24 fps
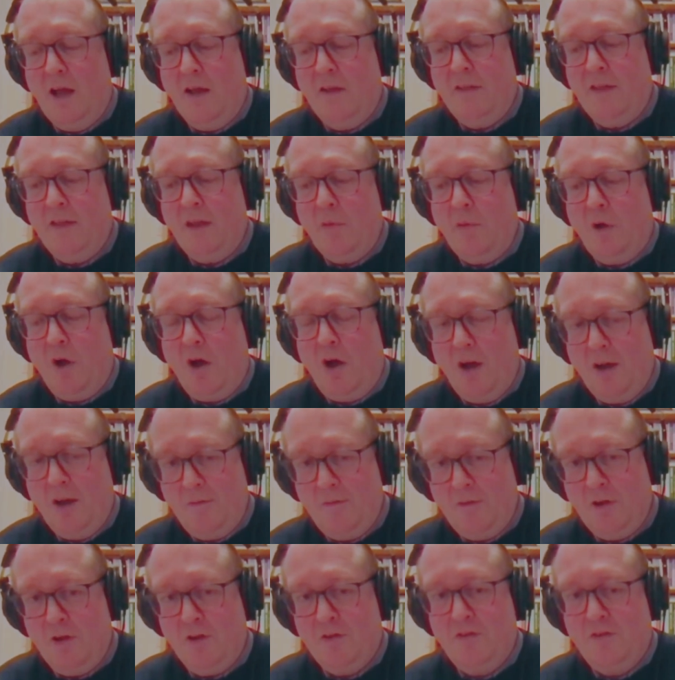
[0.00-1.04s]
there were high
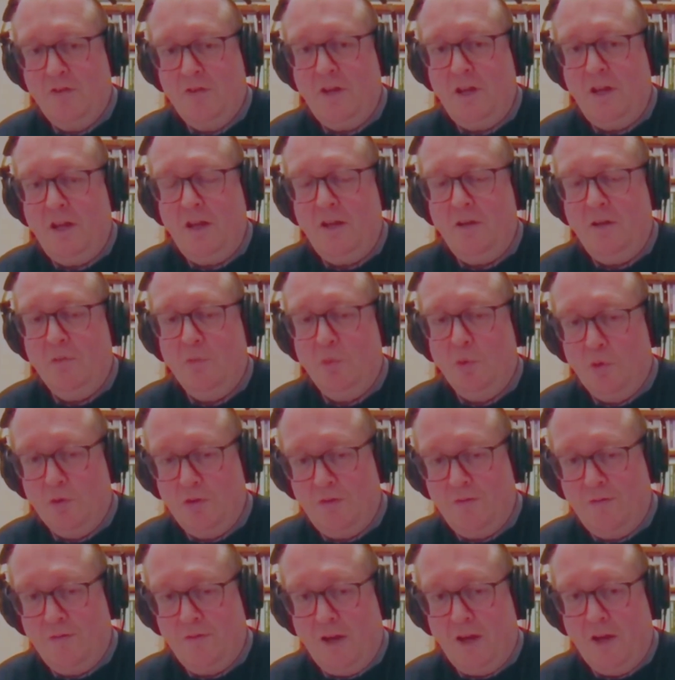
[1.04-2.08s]
velocity
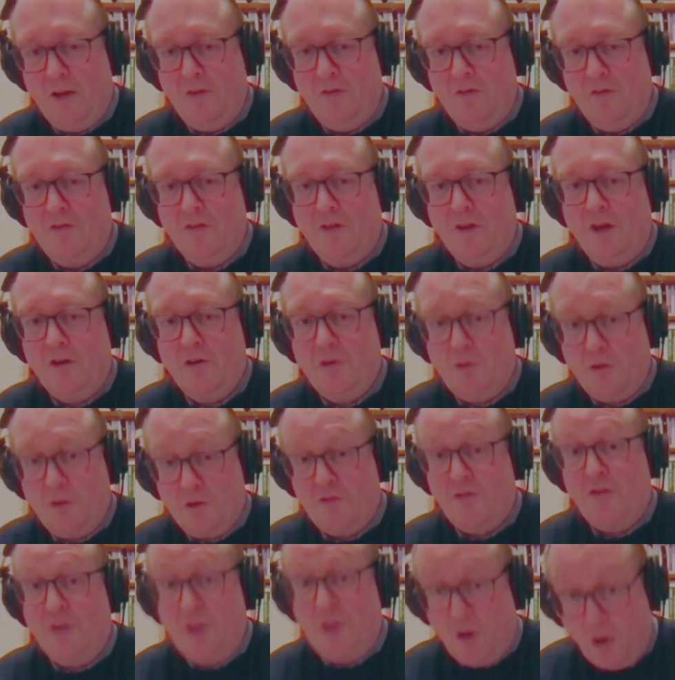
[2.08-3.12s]
water flows
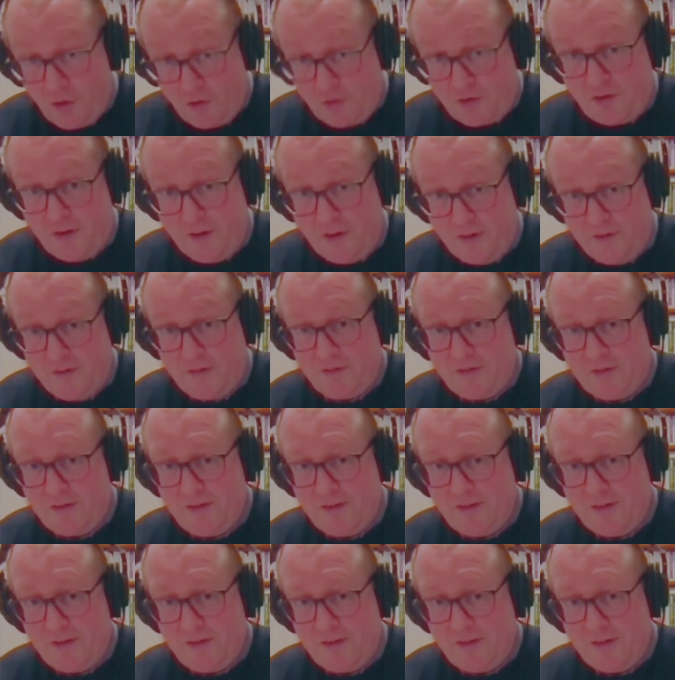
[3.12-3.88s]
across the continents.